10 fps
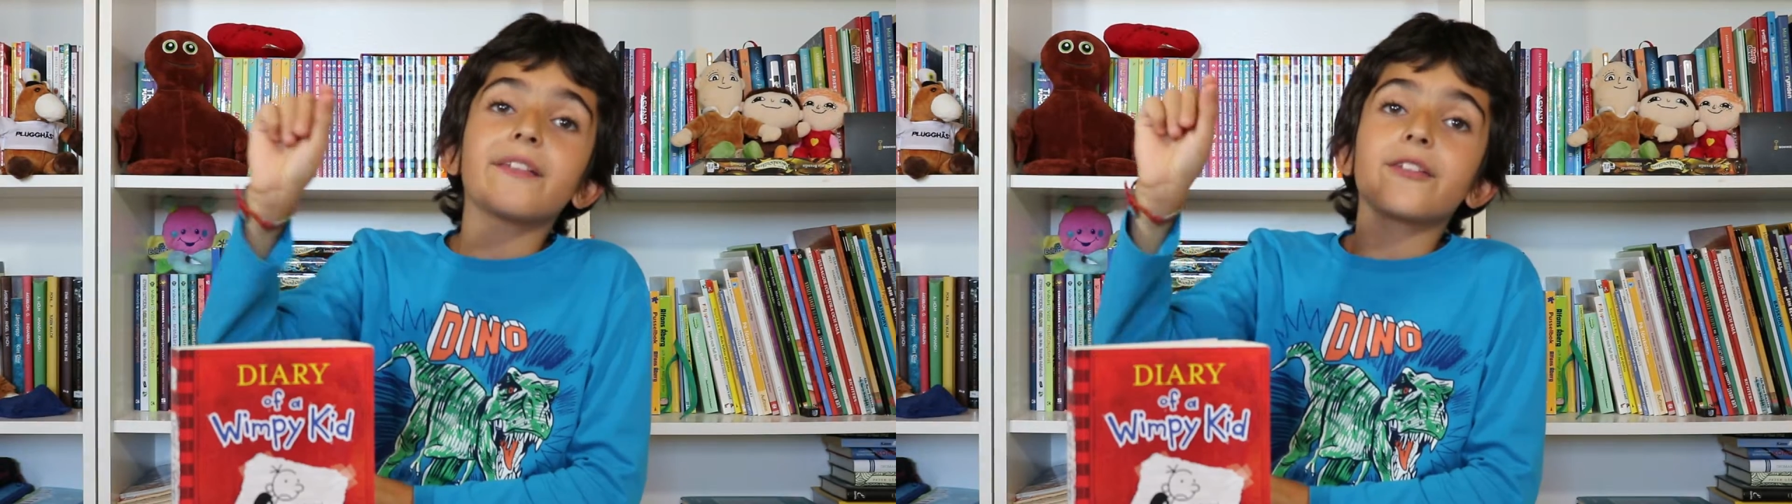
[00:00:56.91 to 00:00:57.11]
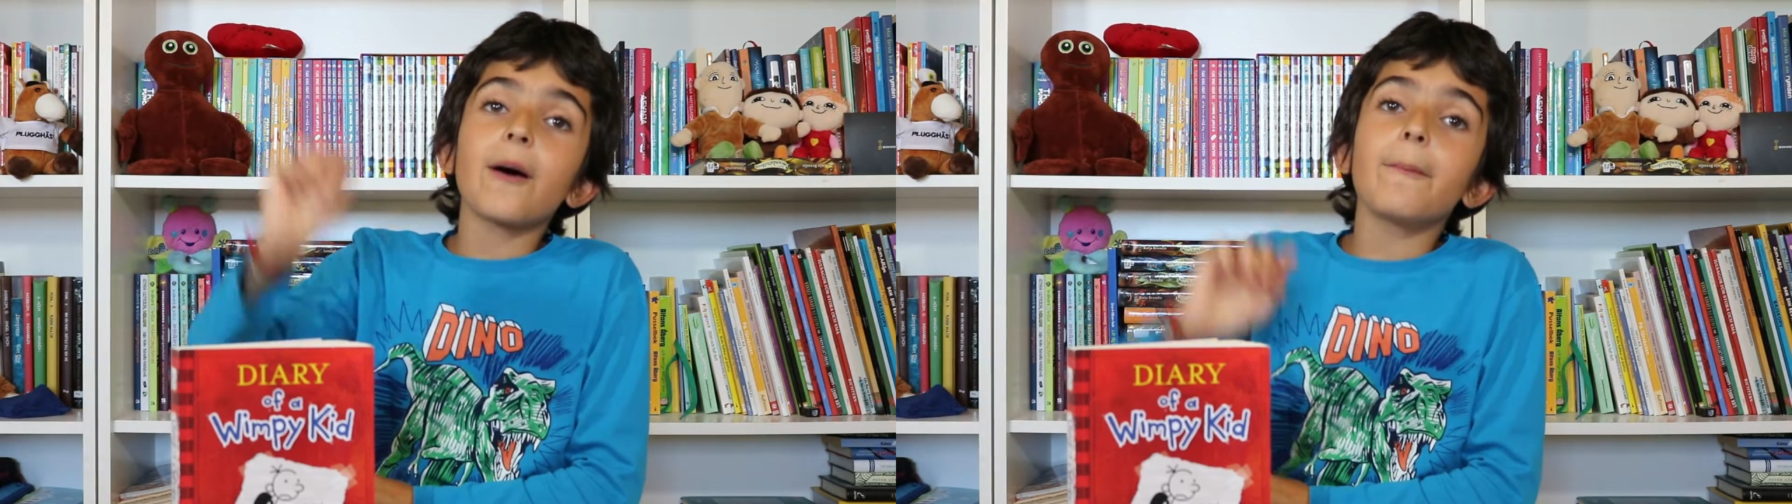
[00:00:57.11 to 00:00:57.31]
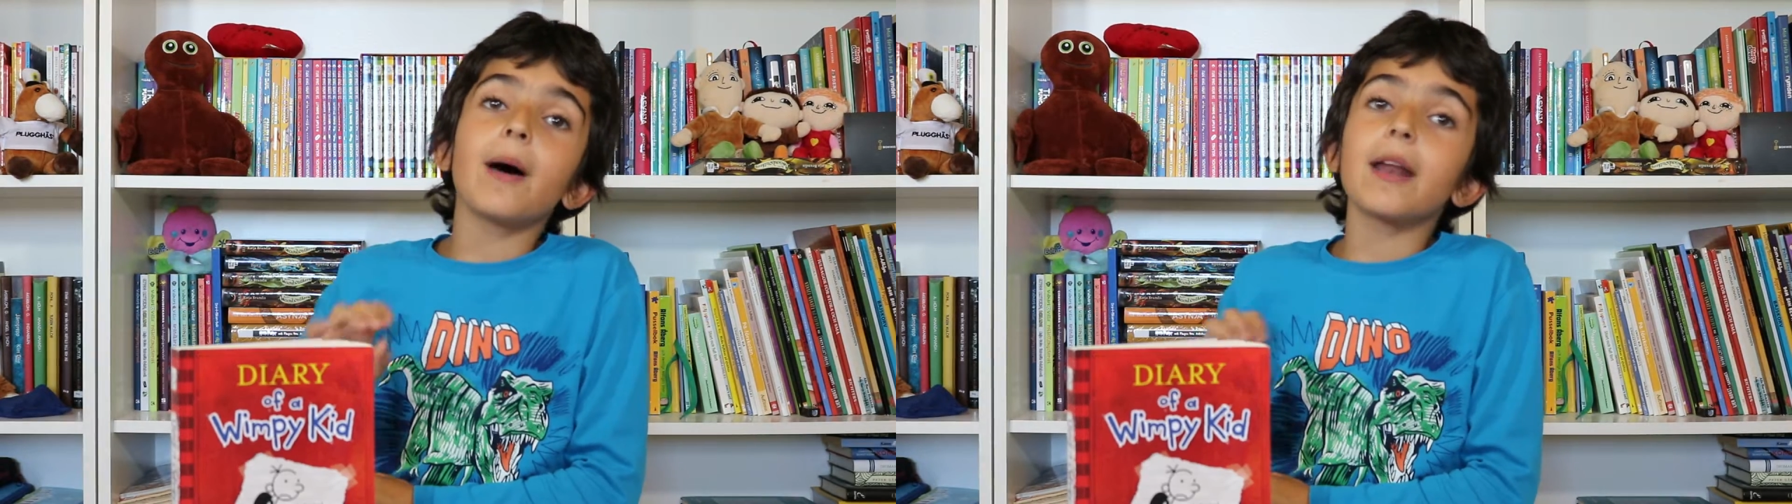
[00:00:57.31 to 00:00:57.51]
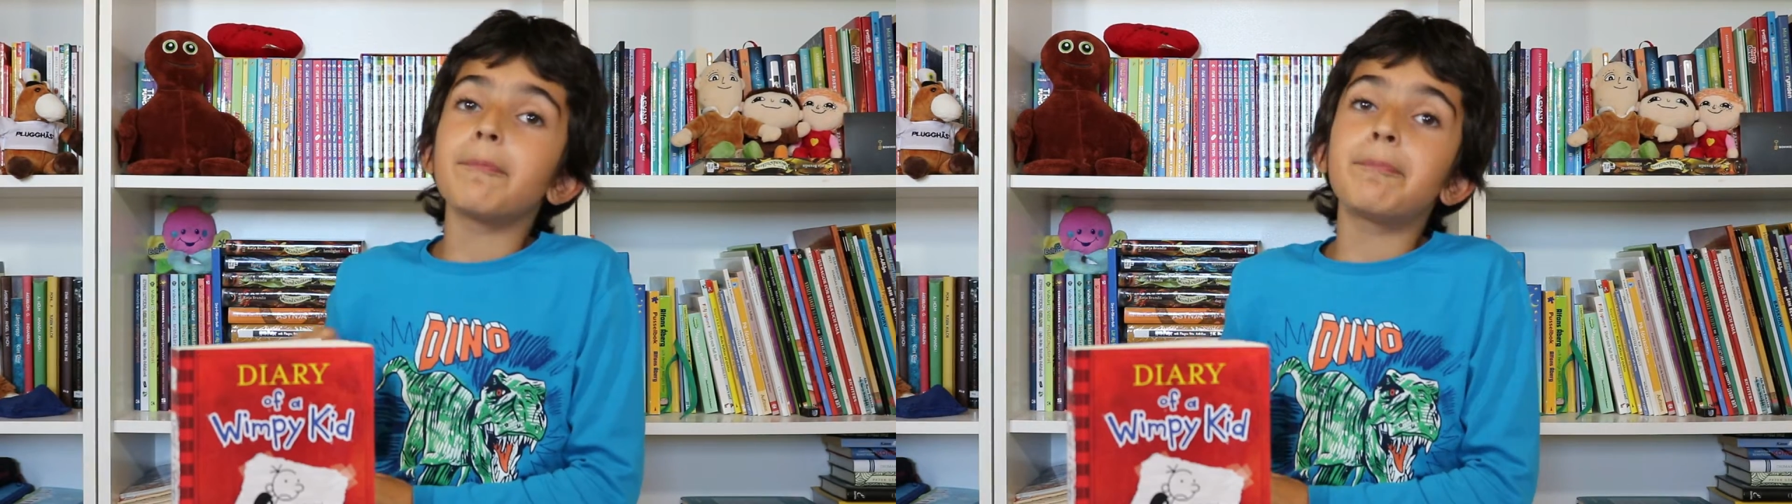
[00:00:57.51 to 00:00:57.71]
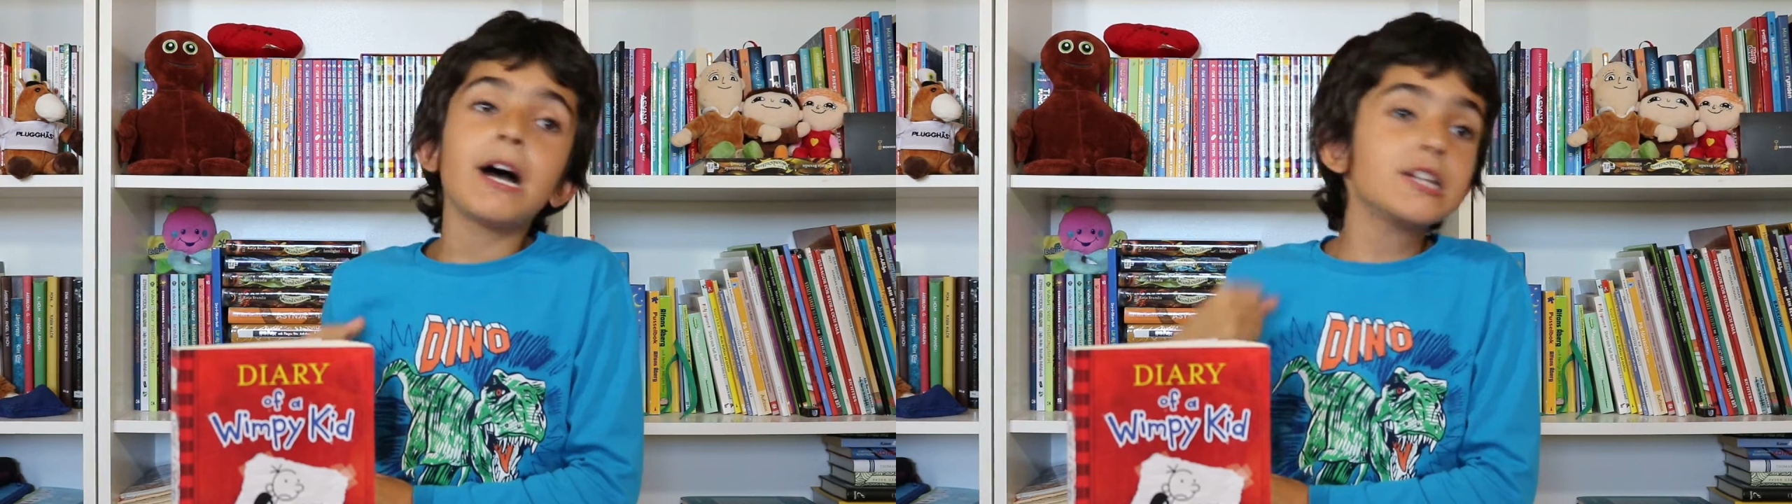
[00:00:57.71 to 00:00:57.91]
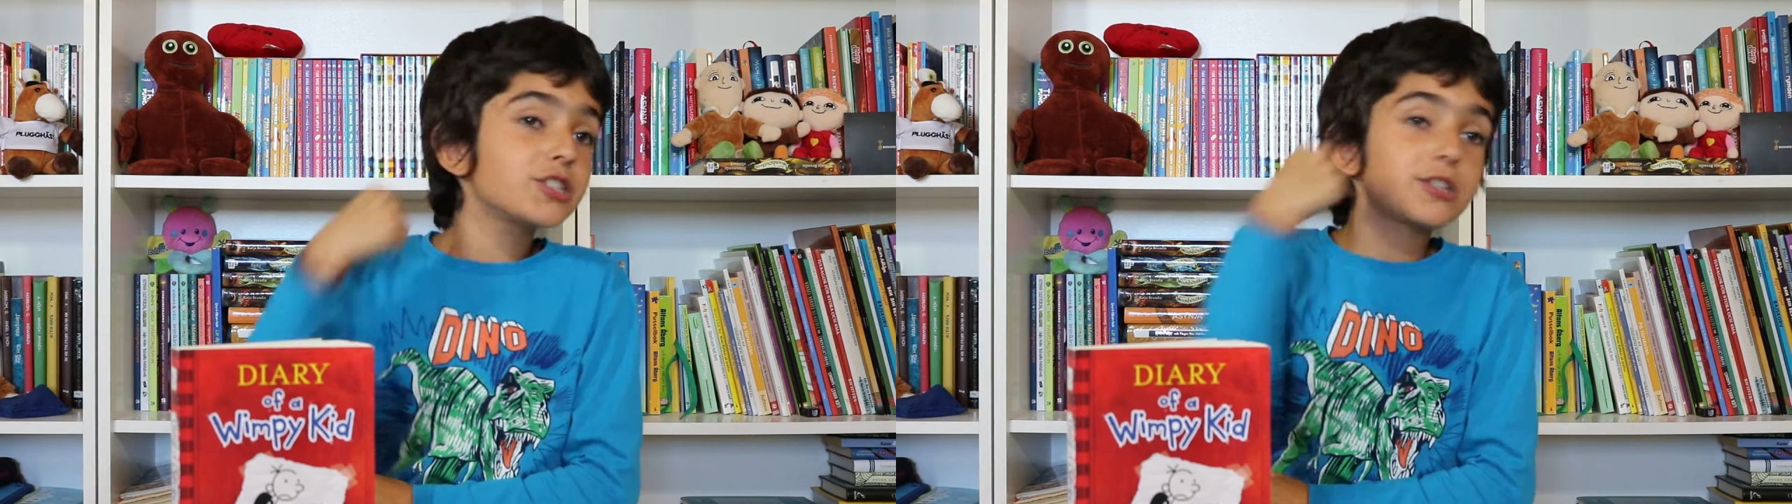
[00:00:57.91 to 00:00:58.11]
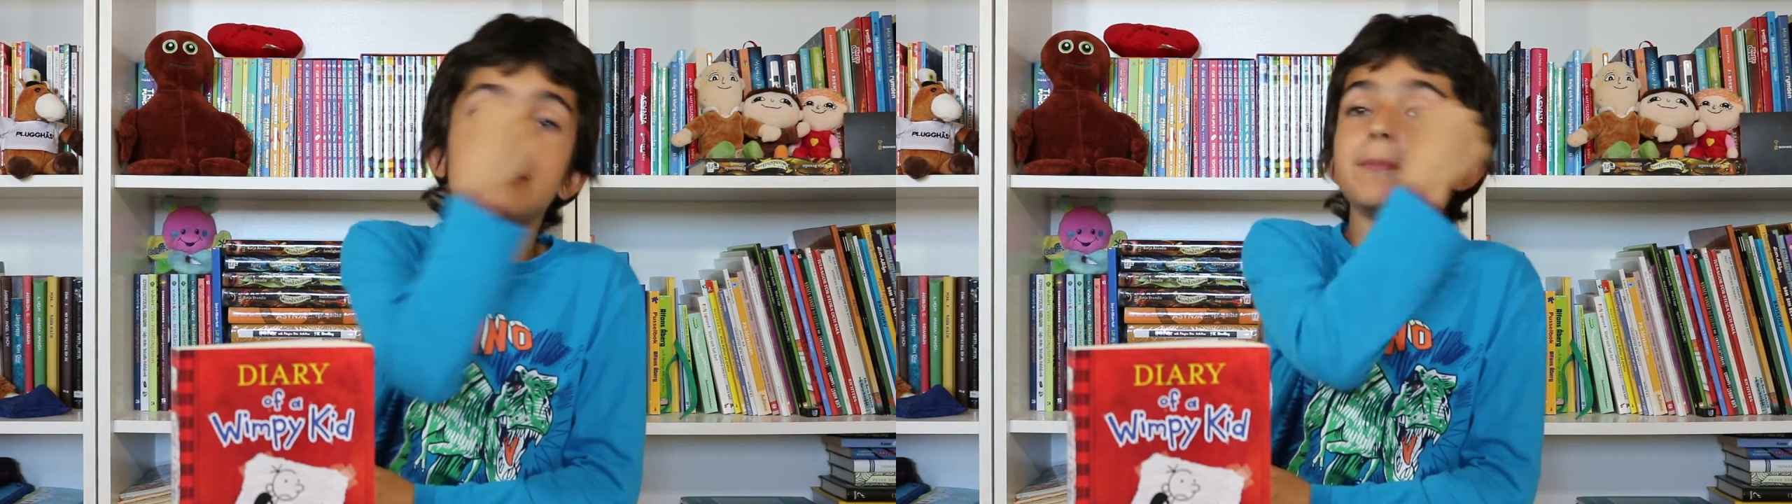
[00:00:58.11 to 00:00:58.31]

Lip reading: somebody punched